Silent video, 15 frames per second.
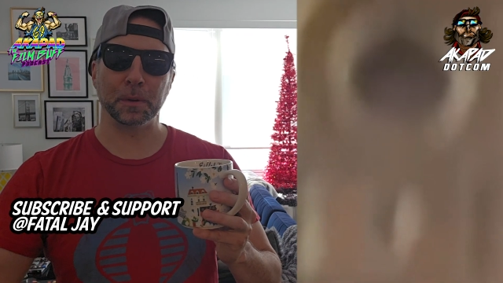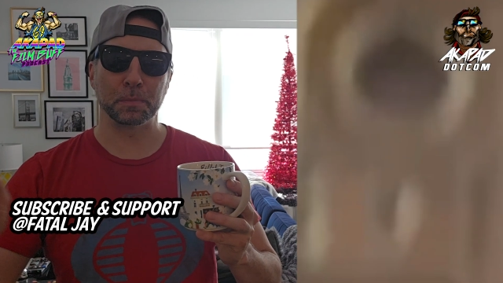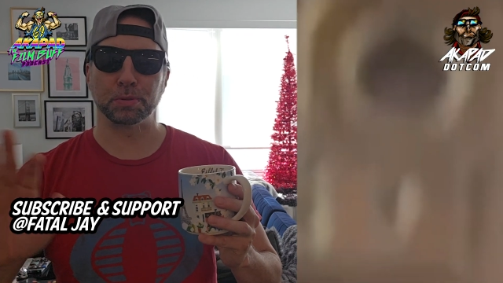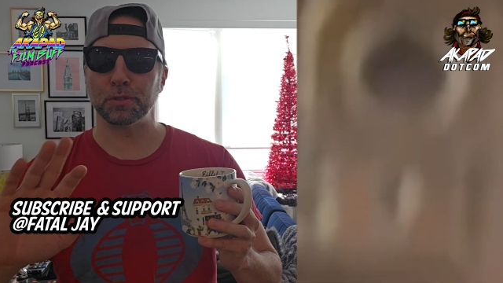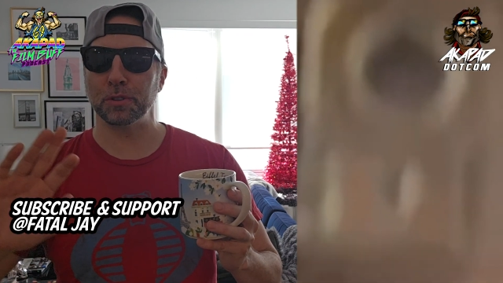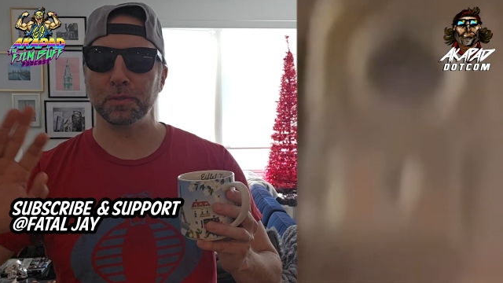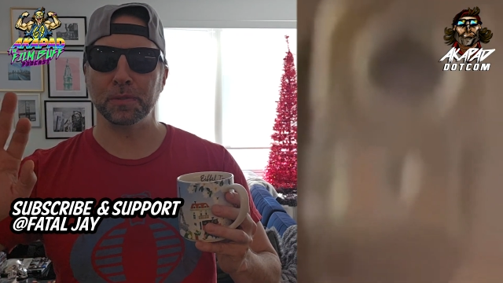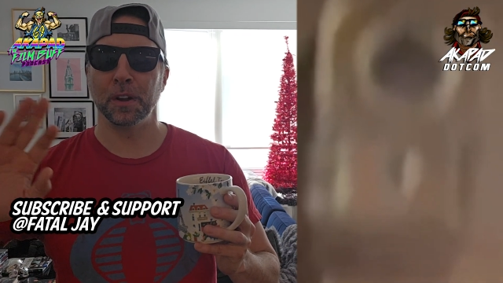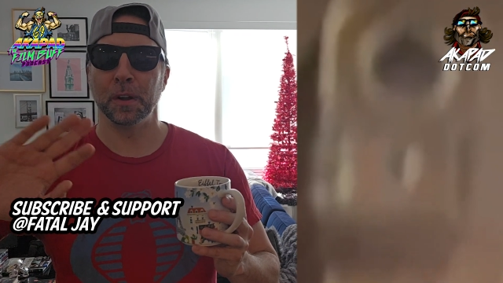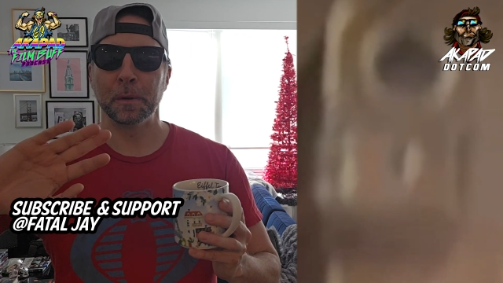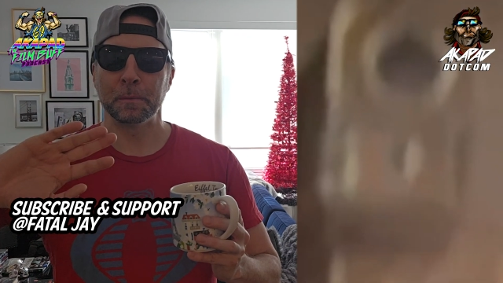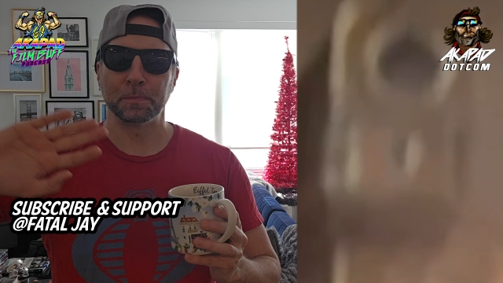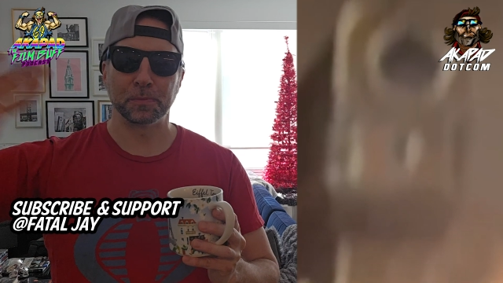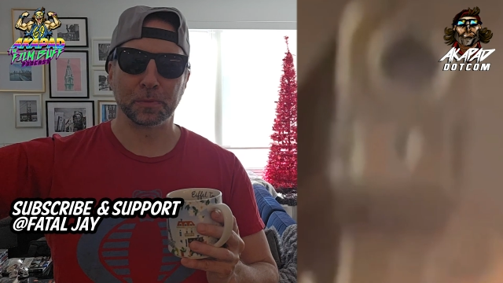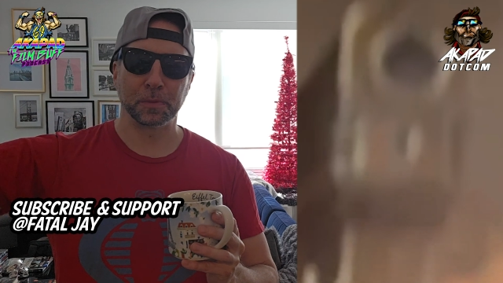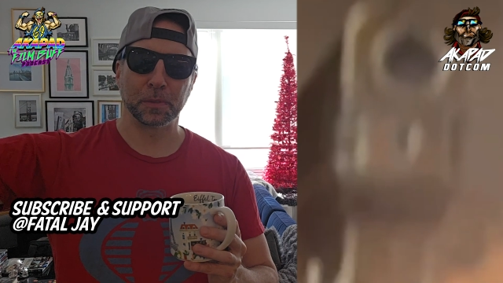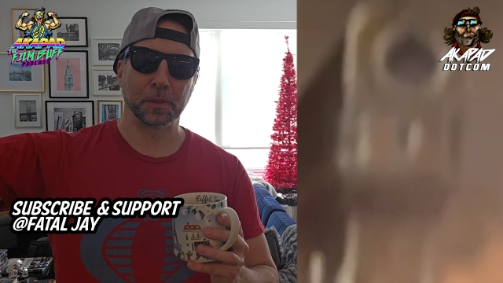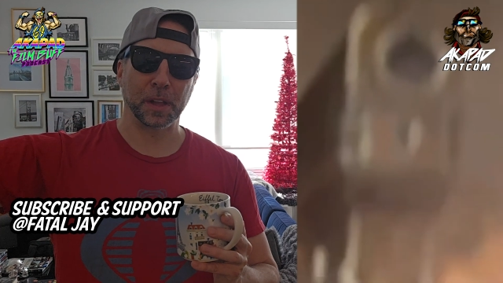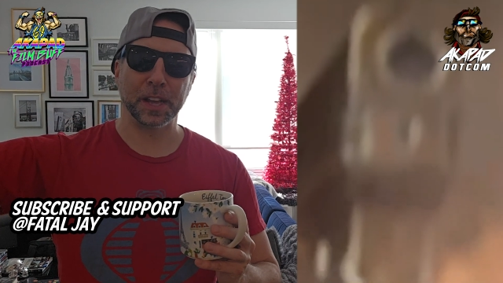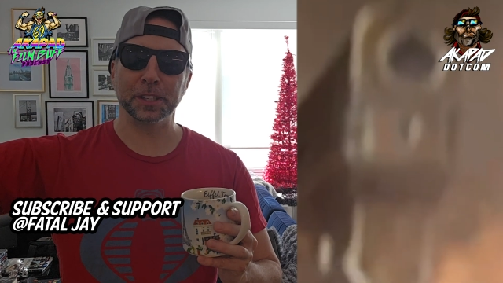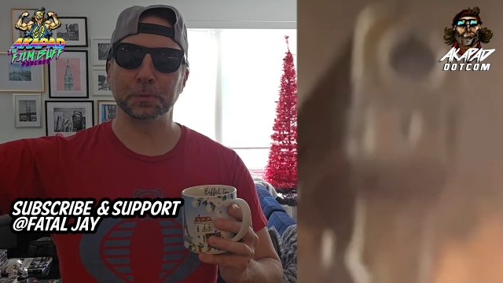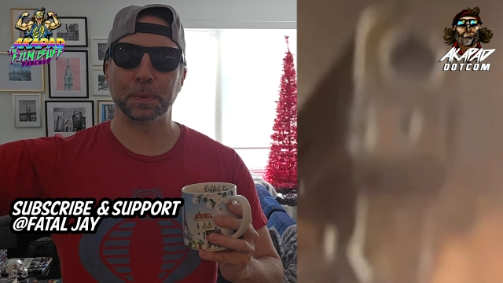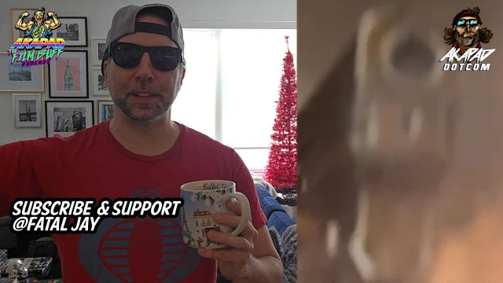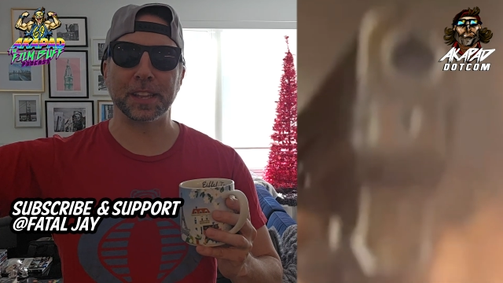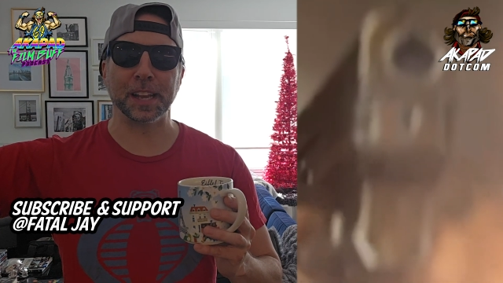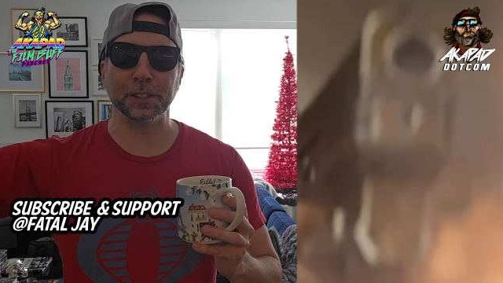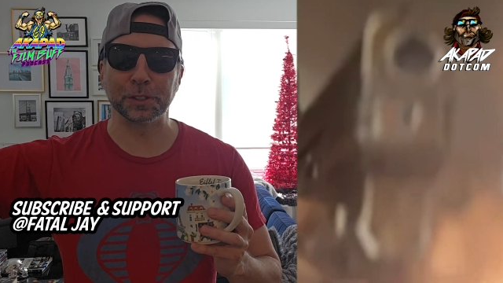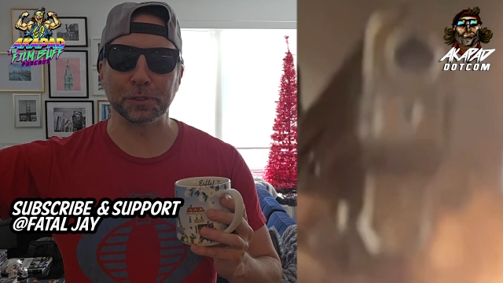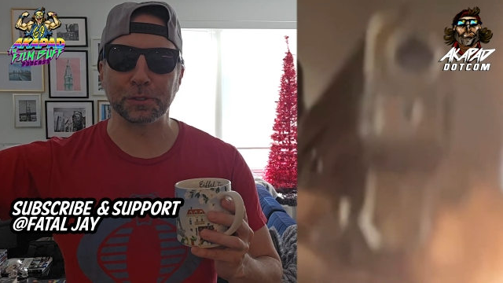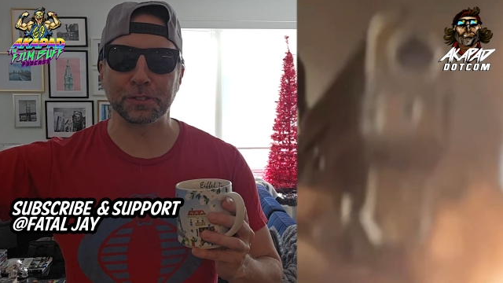approve his
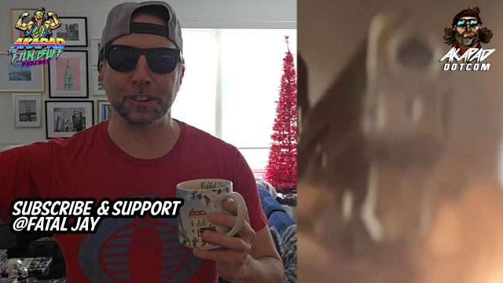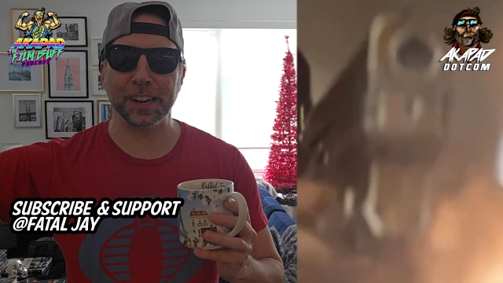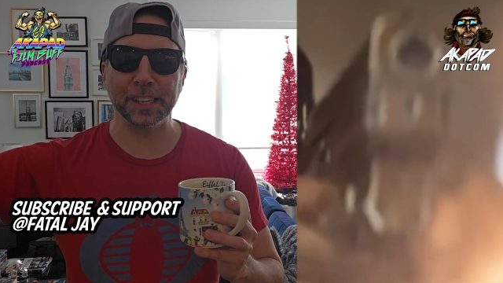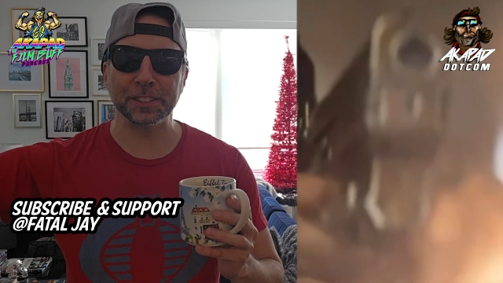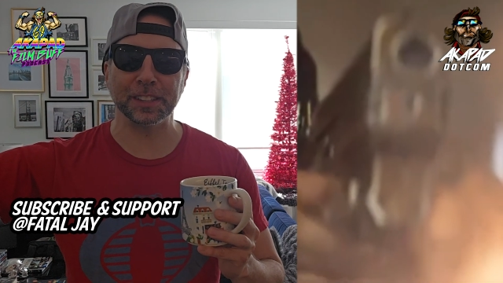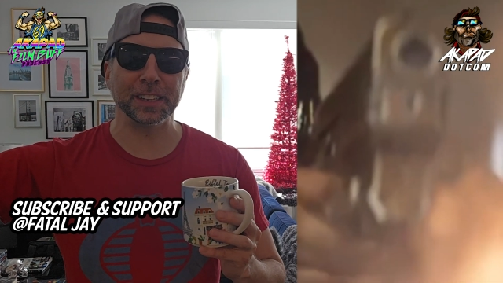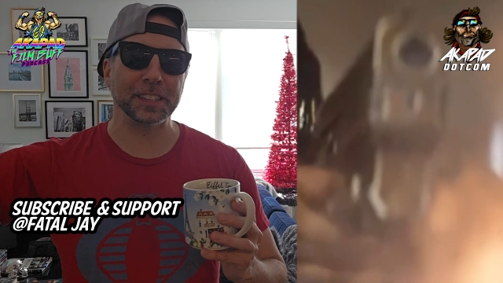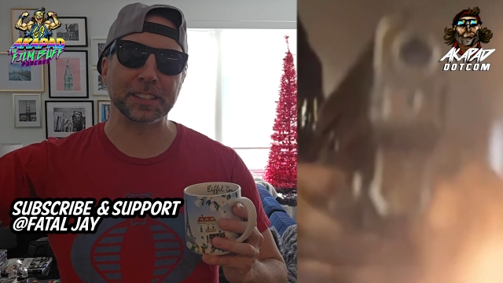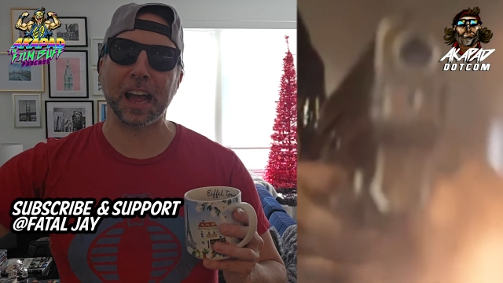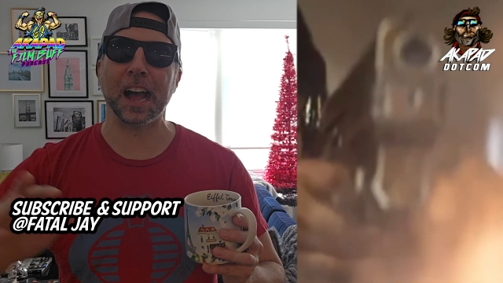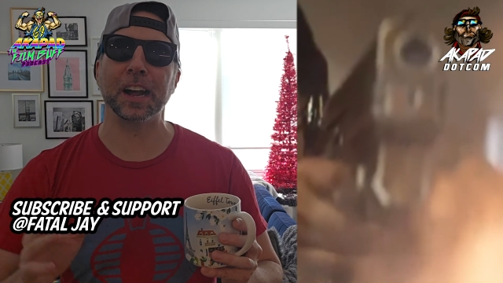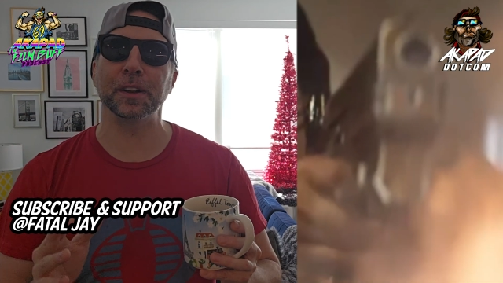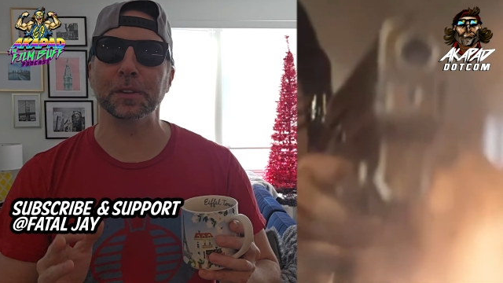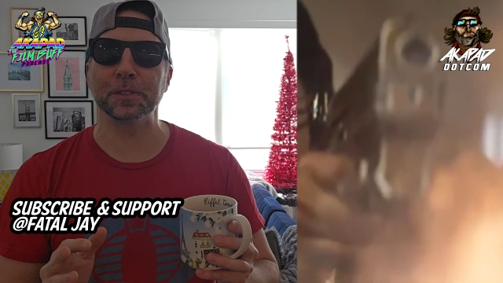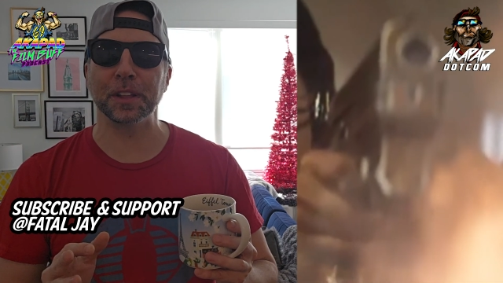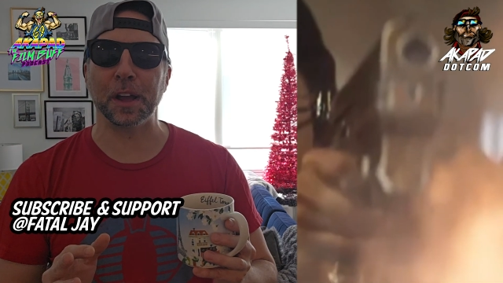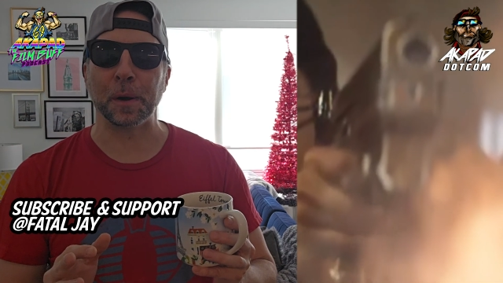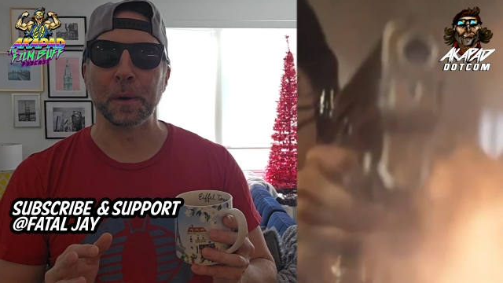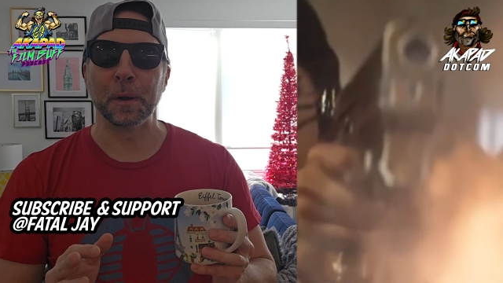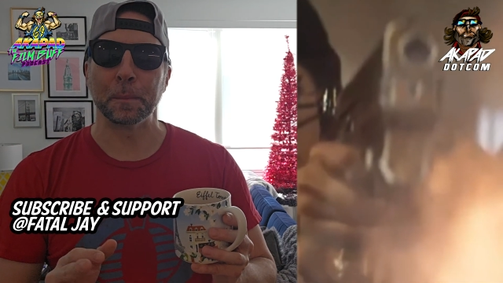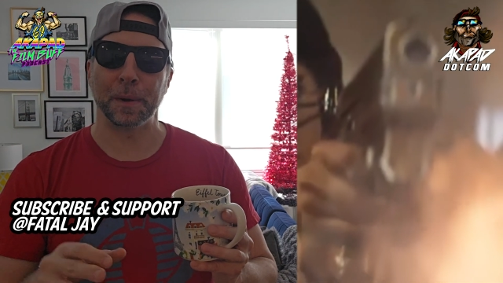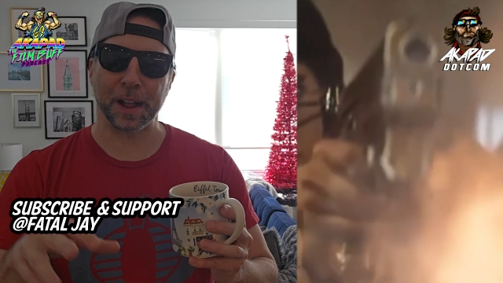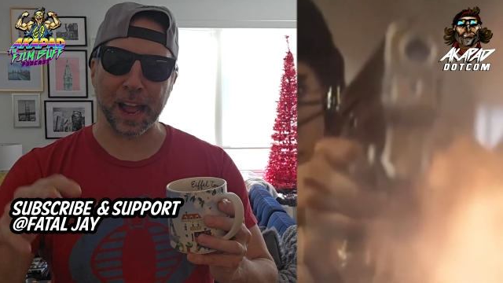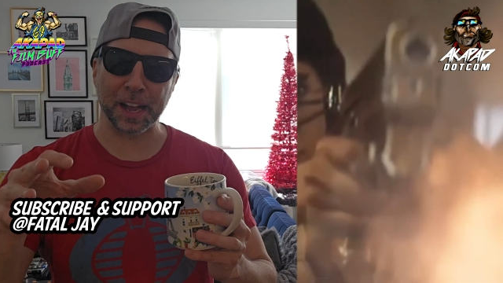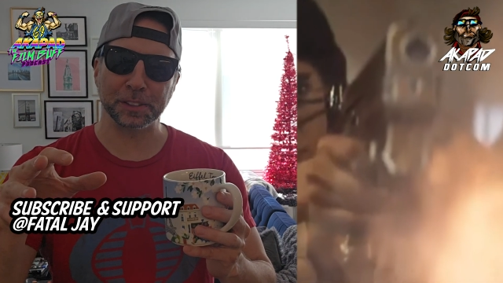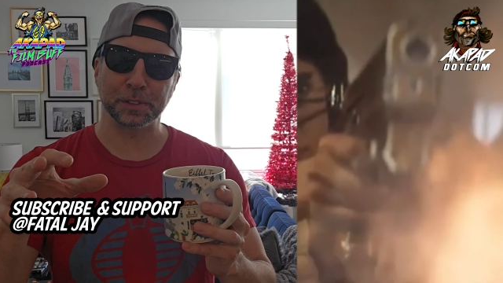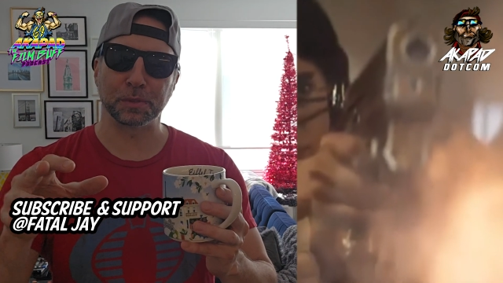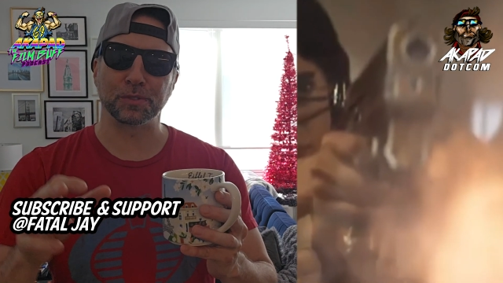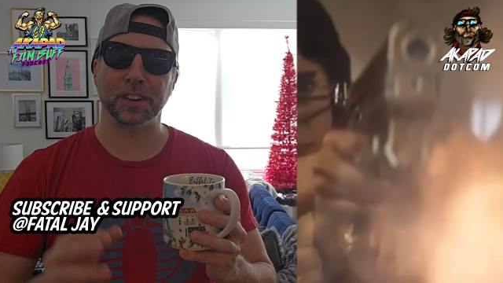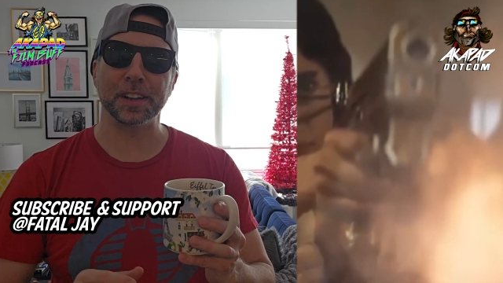potential craziness, I don't know. But
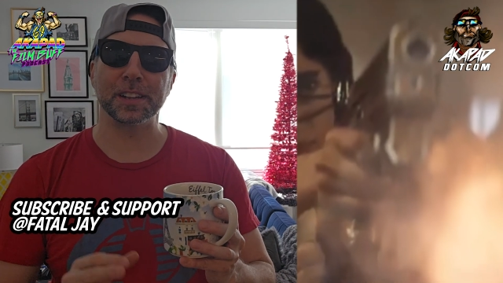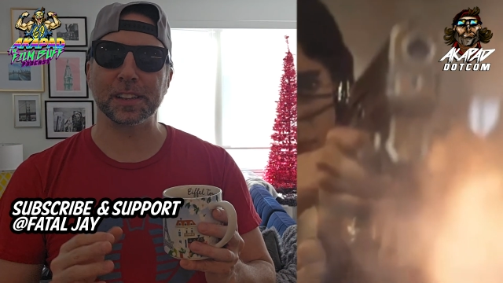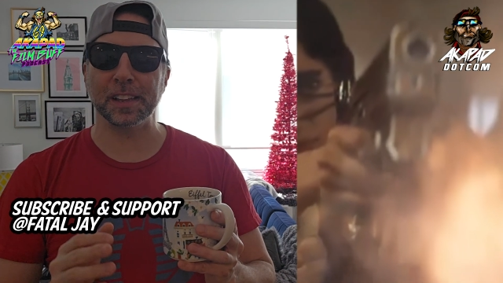as of right